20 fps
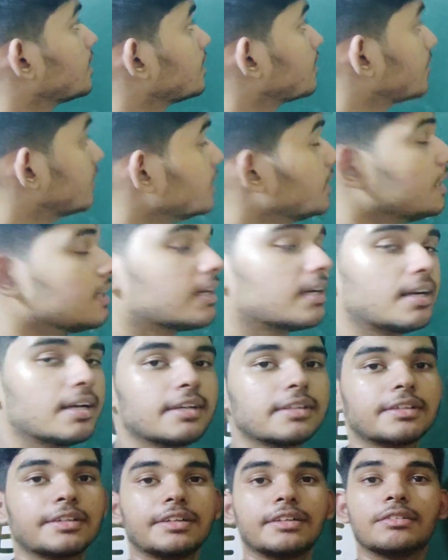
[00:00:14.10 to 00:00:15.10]
really
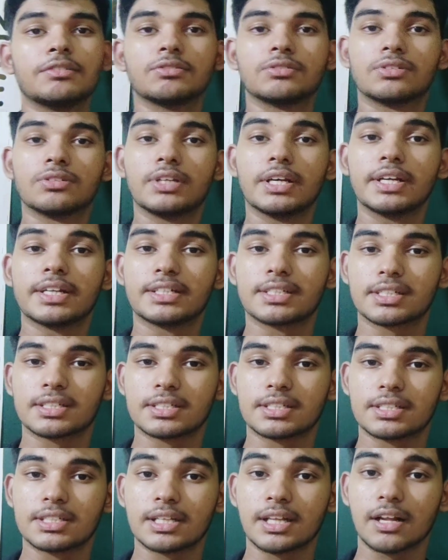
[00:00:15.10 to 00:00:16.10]
related to data
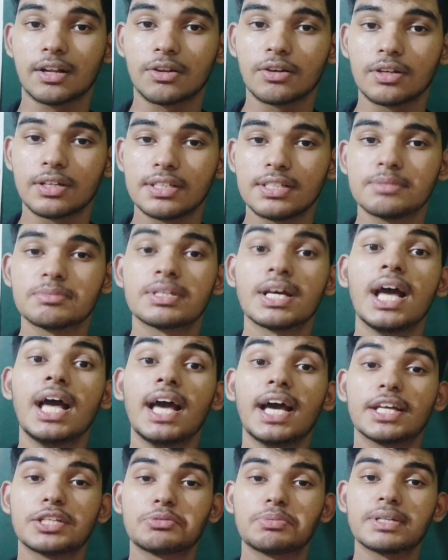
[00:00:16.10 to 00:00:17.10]
structures and algorithms,
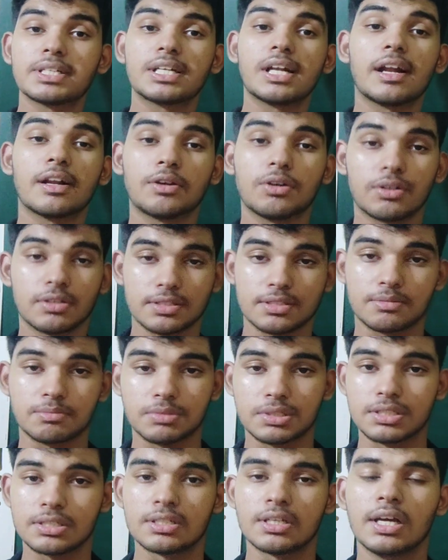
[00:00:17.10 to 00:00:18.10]
especially
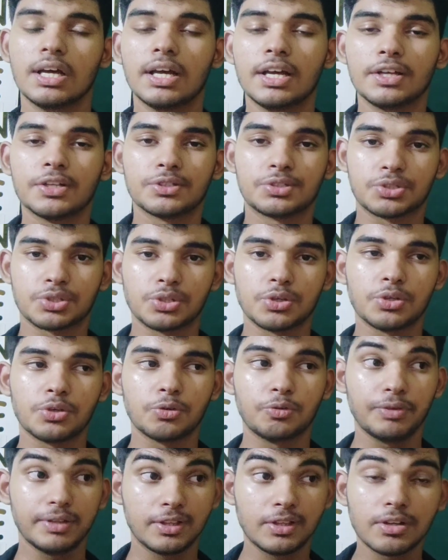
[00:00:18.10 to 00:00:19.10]
algorithms.
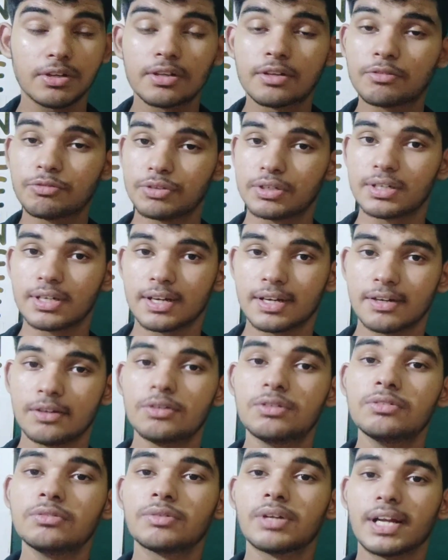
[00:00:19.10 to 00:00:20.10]
So without any further
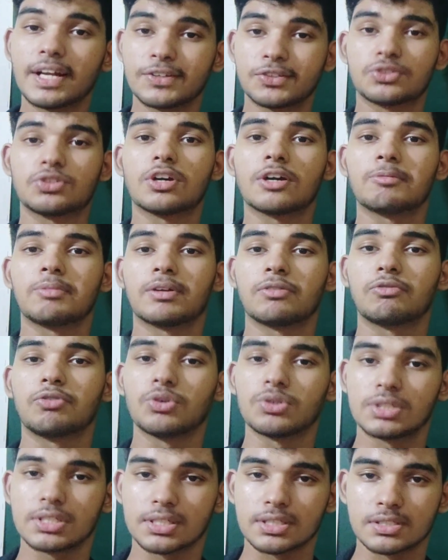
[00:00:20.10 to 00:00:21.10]
ado, let's talk about
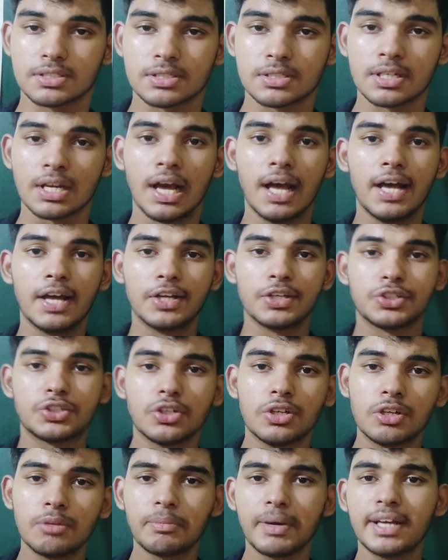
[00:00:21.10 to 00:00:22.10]
flowcharts. So
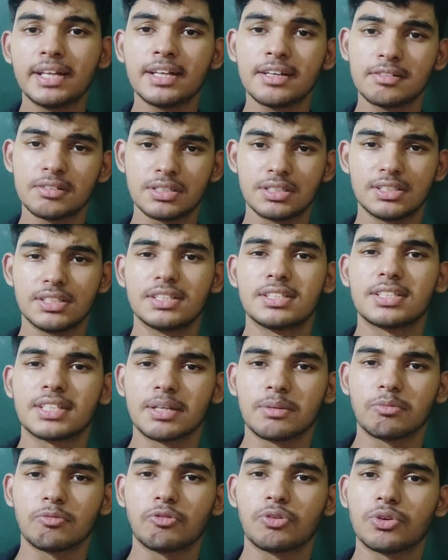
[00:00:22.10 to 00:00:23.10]
you might have heard this
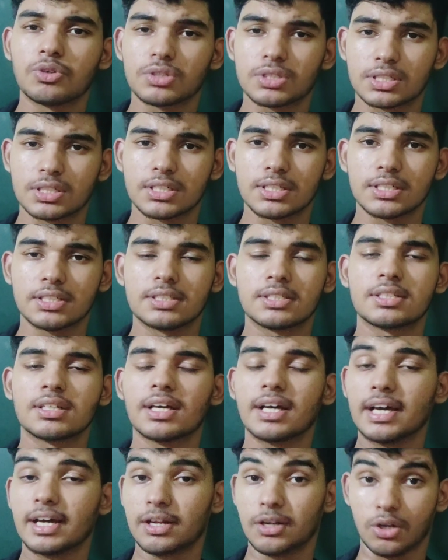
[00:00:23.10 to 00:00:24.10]
term flowcharts
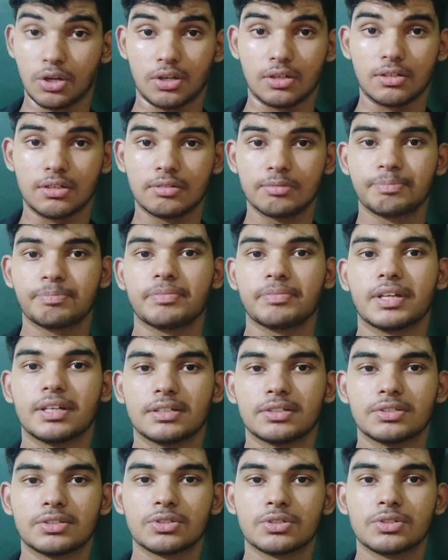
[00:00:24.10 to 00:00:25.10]
a lot.
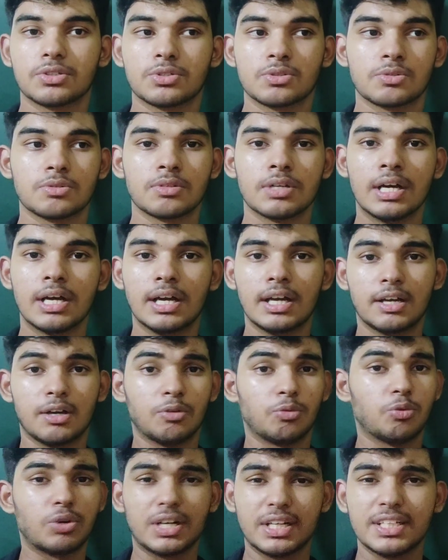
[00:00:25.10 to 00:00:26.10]
So
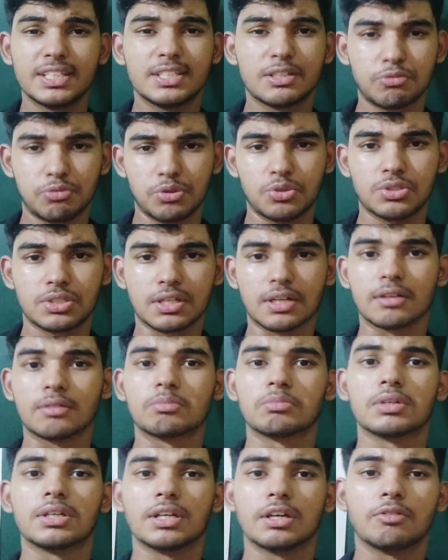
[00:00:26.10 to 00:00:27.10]
what is a flowchart?
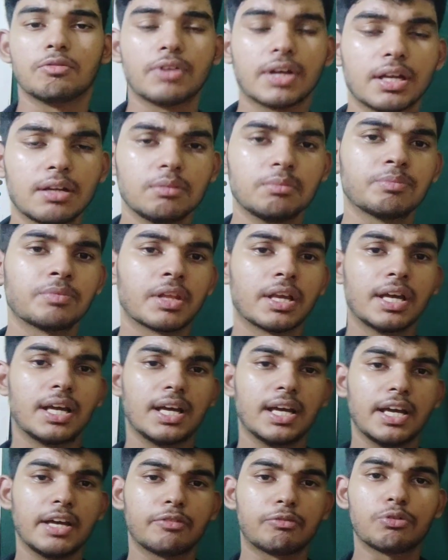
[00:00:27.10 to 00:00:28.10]
Well,
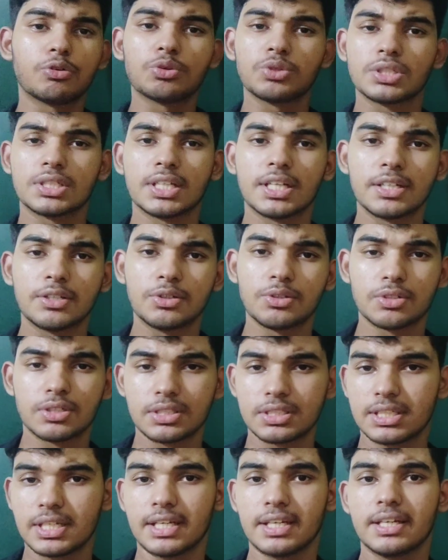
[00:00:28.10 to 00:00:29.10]
a flowchart, you
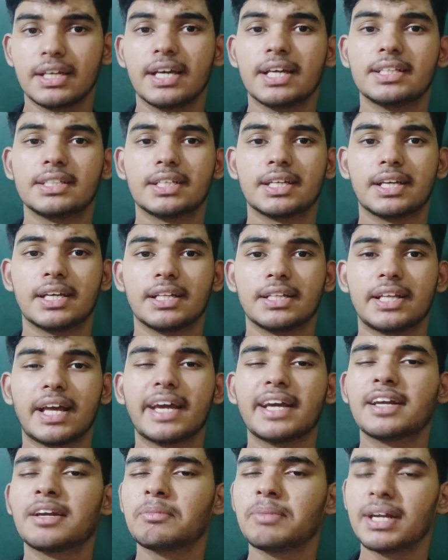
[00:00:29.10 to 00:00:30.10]
can say, is a
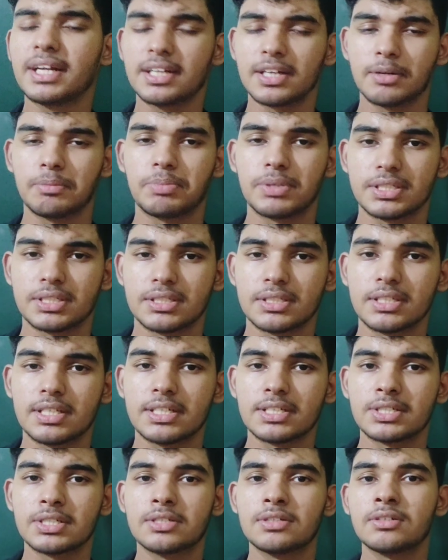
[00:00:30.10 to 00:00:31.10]
diagrammatic
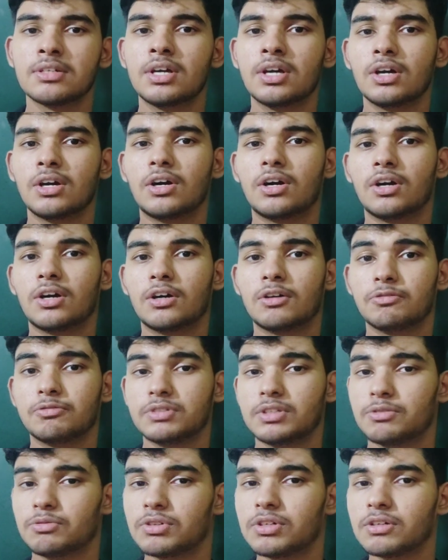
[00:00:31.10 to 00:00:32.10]
representation
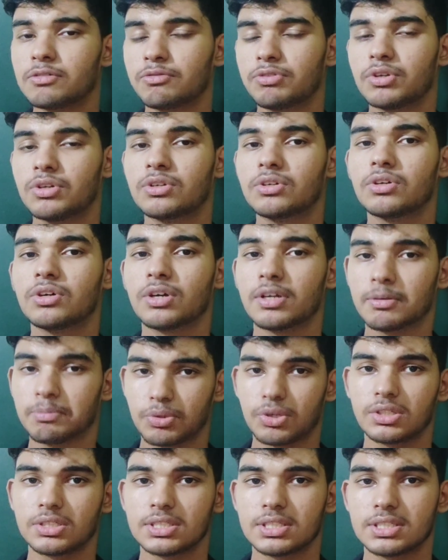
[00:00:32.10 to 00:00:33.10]
of the workflow or a
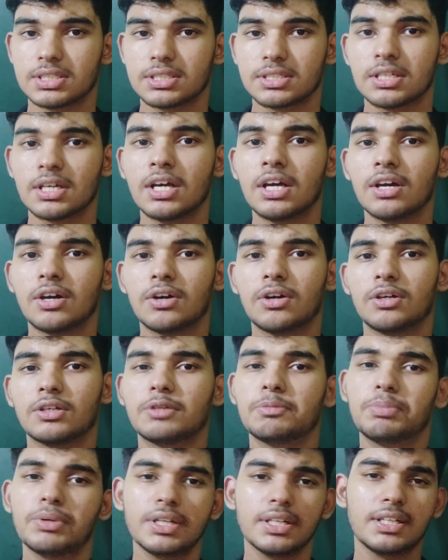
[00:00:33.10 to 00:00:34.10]
process. Or
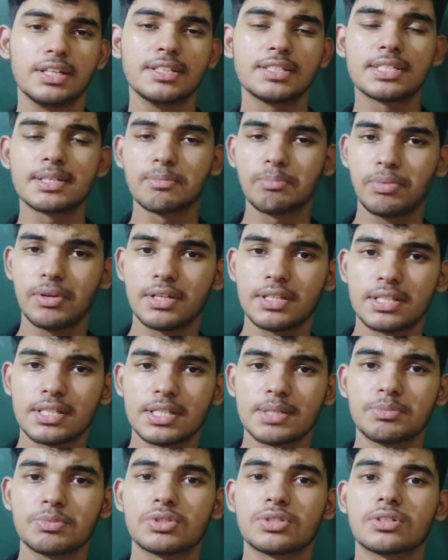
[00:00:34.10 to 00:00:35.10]
to put it in simpler
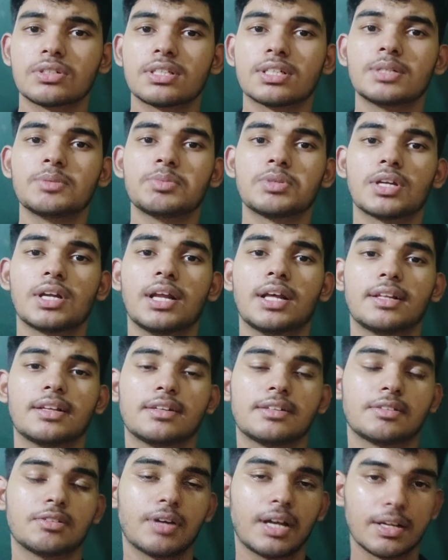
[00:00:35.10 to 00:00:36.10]
terms or terms
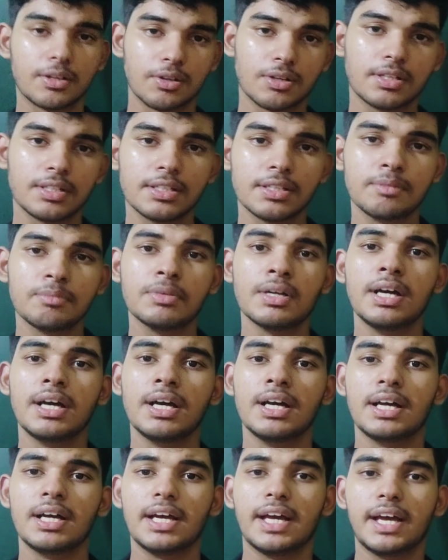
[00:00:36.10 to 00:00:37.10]
related to algorithm,
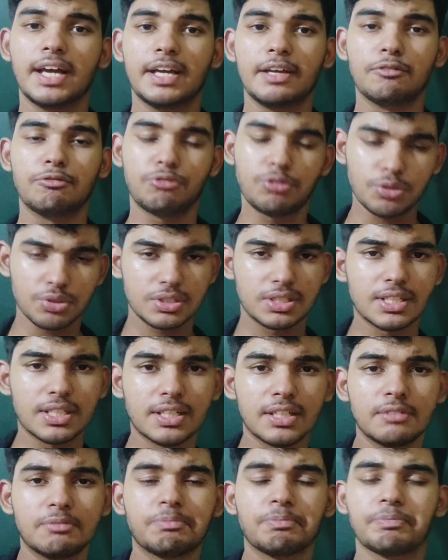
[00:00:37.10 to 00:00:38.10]
a
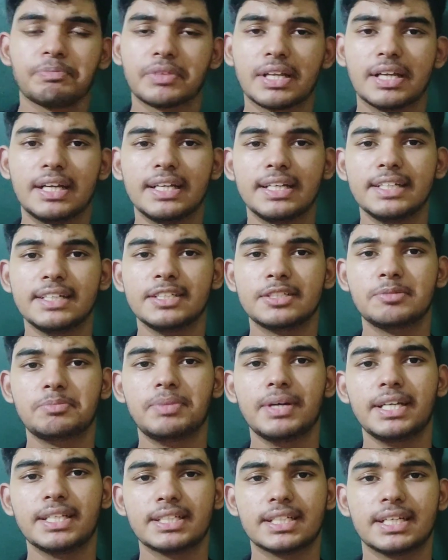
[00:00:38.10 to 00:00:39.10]
flowchart is
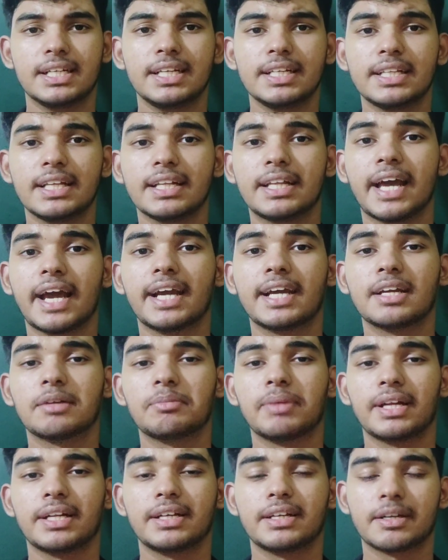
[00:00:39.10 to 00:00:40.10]
basically the
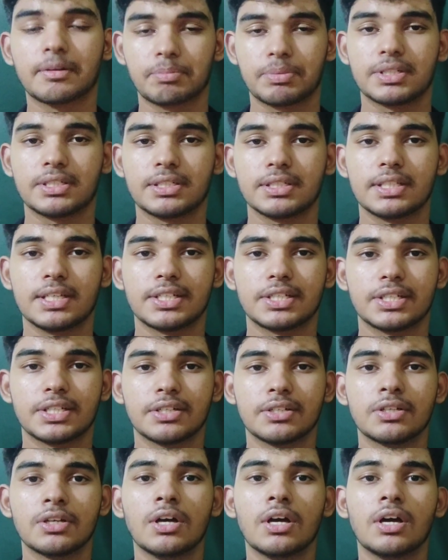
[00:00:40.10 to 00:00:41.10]
diagrammatic
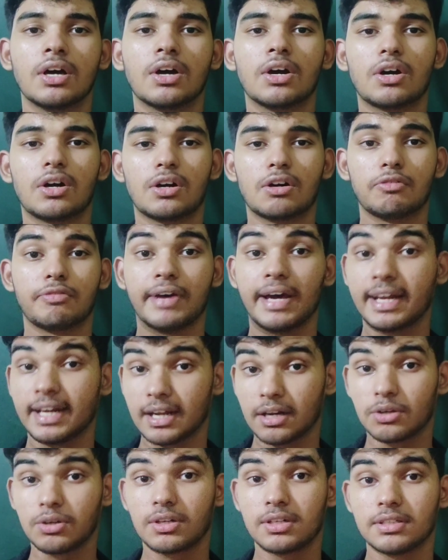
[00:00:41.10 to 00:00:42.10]
representation of an
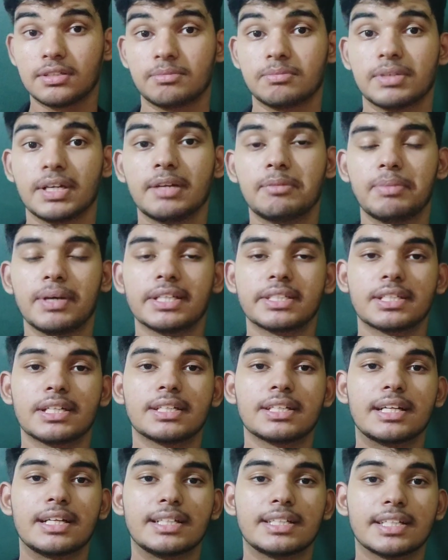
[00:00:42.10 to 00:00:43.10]
algorithm. It
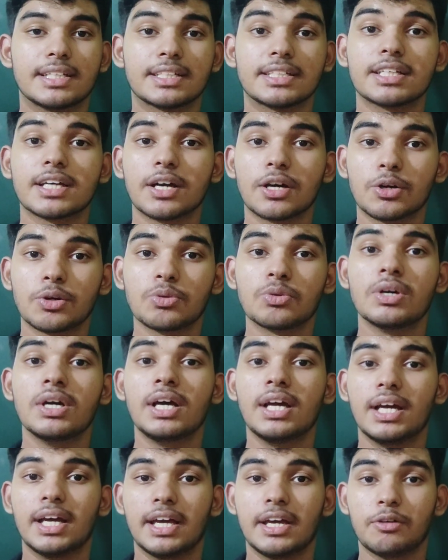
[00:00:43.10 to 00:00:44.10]
basically tells us how
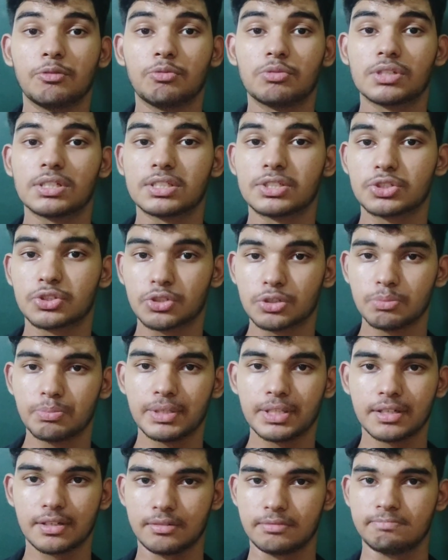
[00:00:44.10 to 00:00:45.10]
a work should
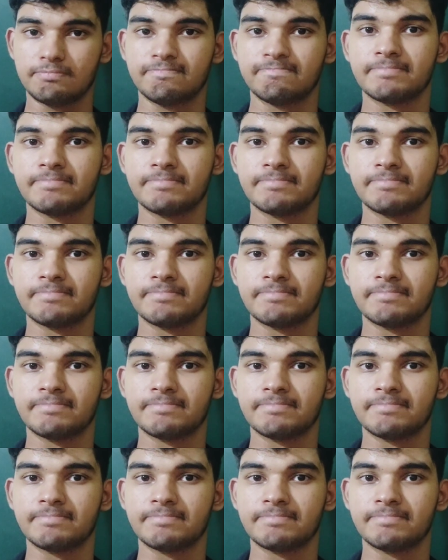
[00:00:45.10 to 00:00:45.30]
be done.